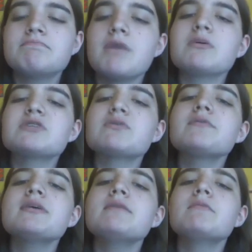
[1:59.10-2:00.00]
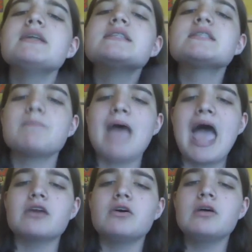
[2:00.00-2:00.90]
But which one wins the
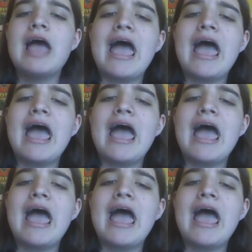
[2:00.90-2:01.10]
battle?